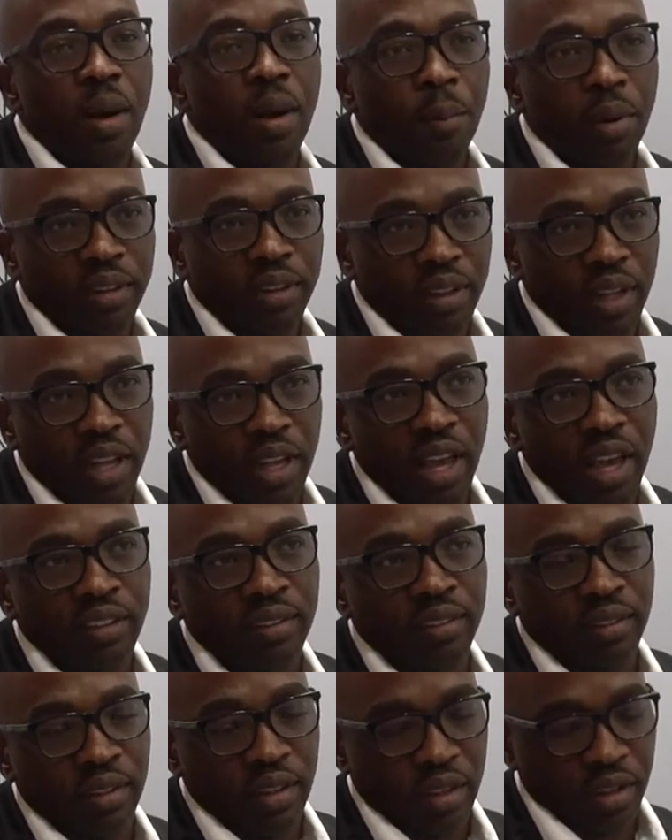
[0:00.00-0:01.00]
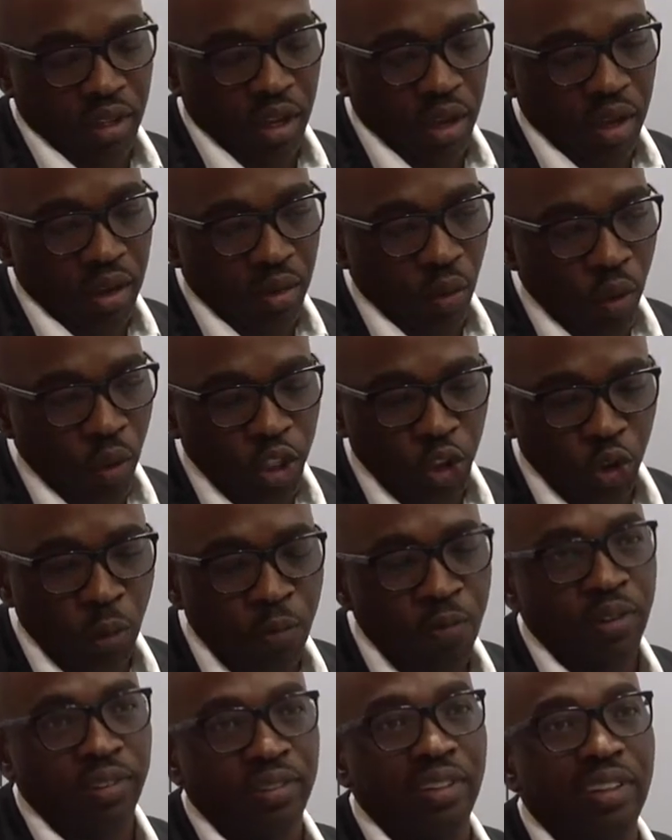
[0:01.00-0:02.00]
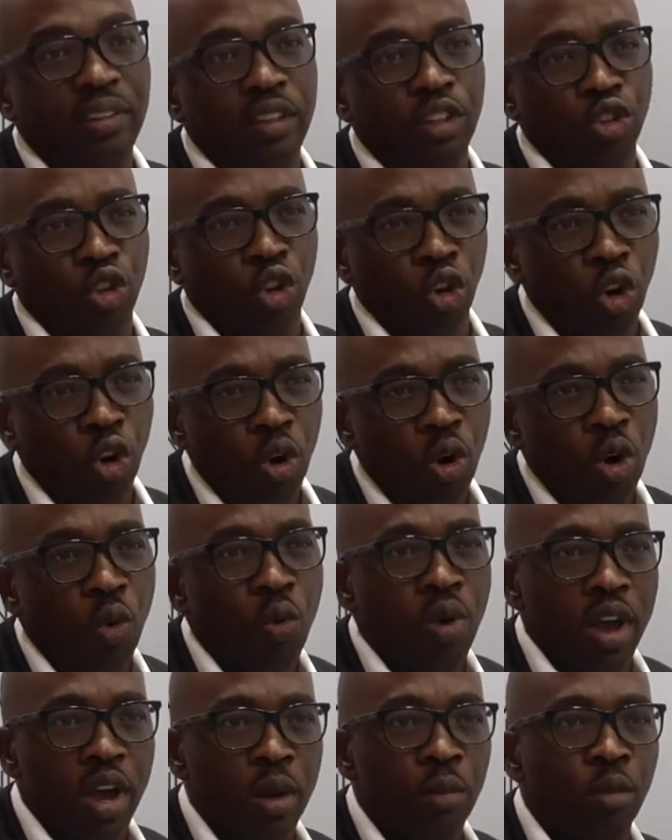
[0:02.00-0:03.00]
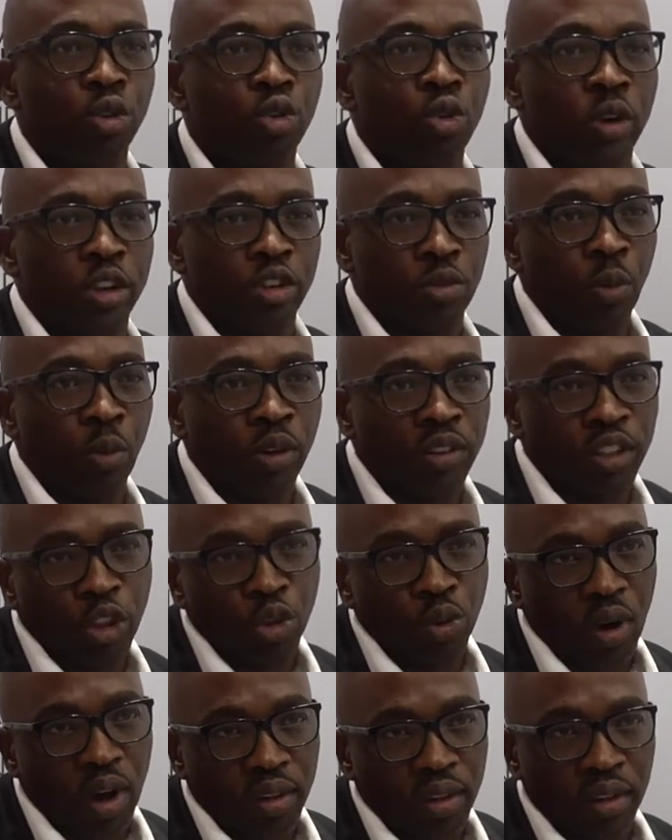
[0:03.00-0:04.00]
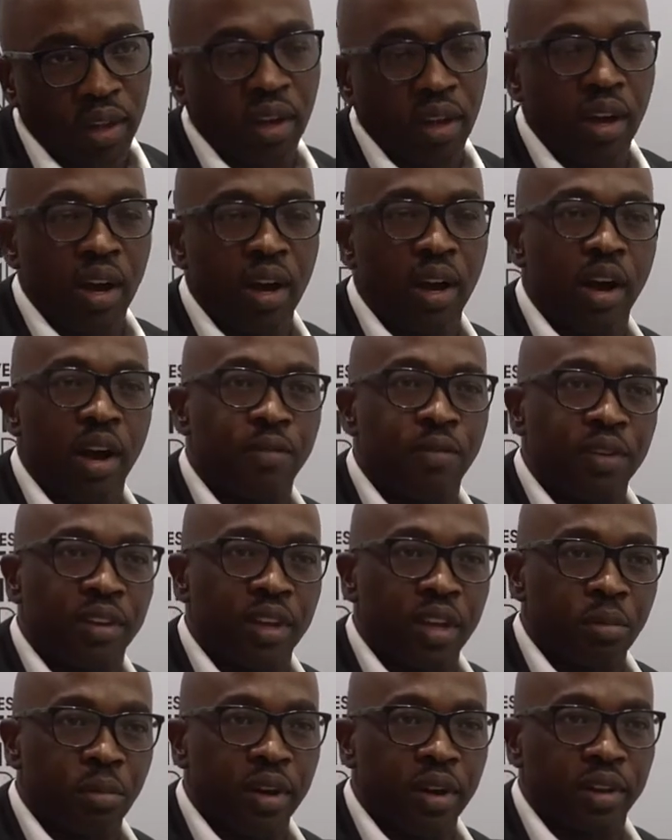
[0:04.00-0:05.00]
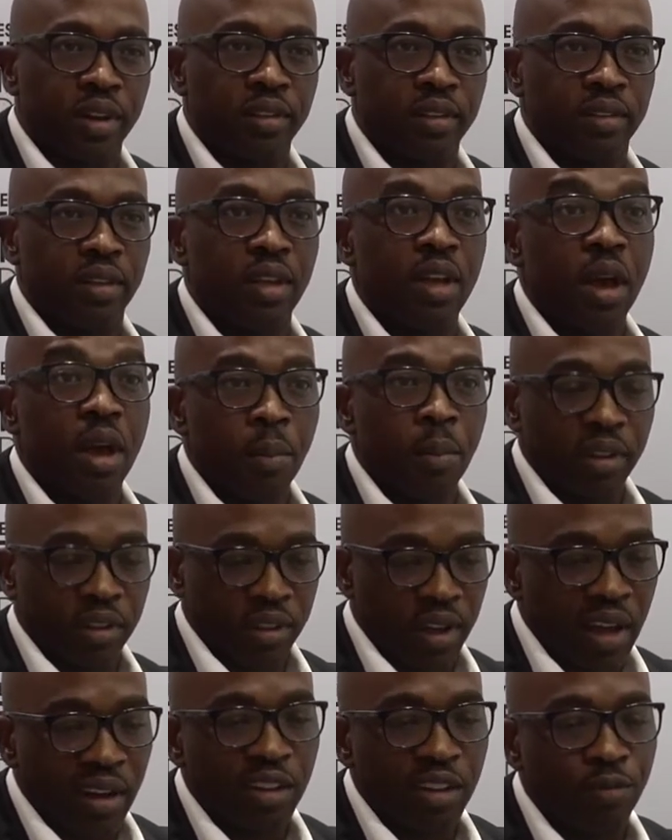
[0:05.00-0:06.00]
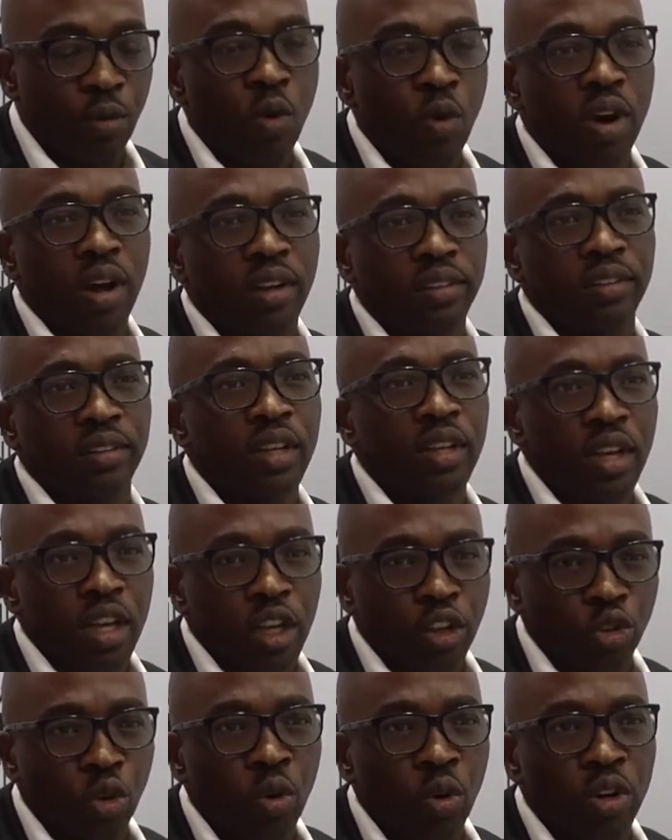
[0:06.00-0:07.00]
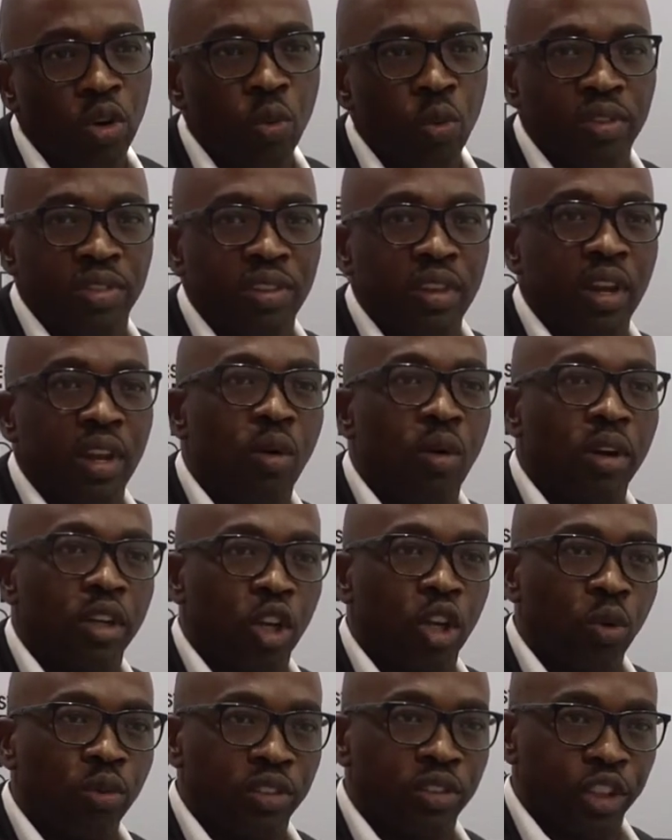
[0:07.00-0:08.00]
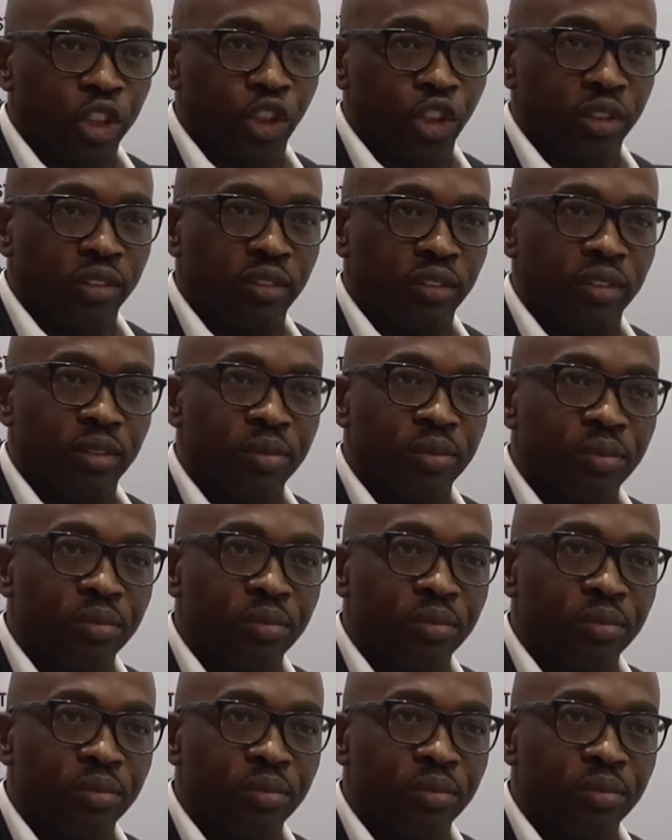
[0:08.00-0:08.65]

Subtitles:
But as the workshop facilities grow, we are able to export into other African markets. But current focus is only within our close regions.